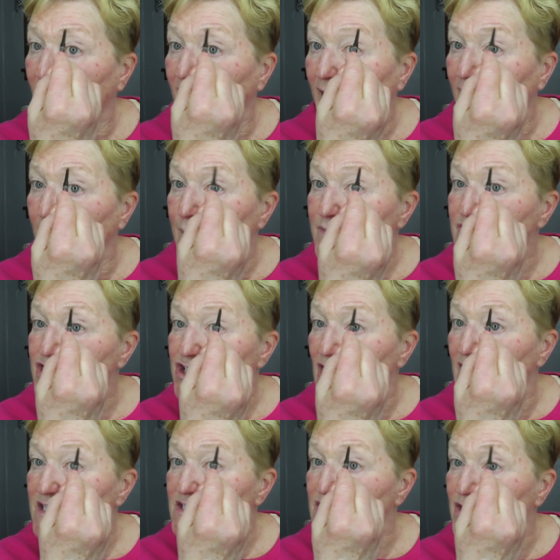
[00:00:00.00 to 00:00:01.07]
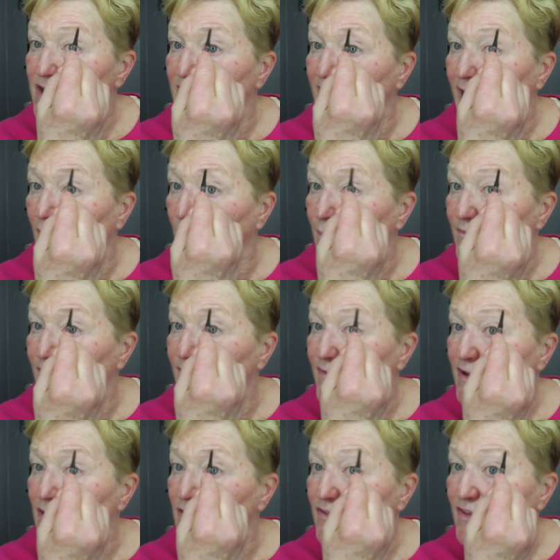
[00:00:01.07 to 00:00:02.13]
and I'm just going to help
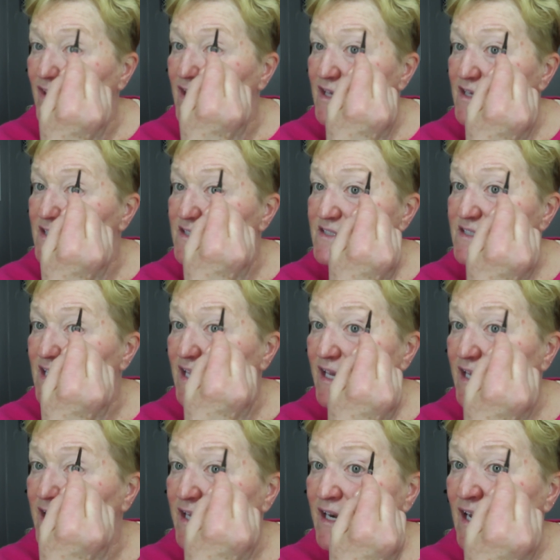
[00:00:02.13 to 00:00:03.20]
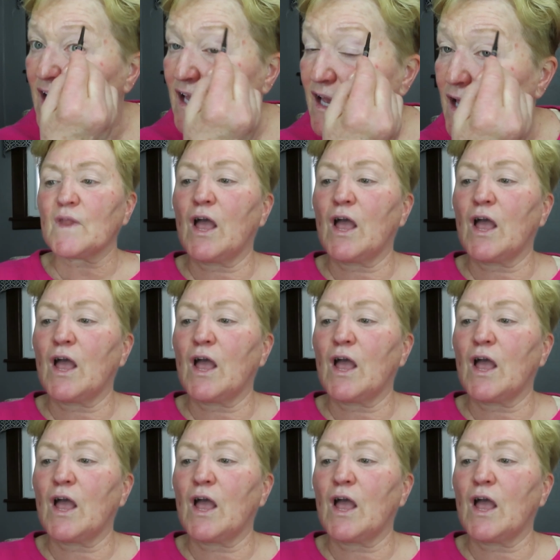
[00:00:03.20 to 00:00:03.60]
fill these in.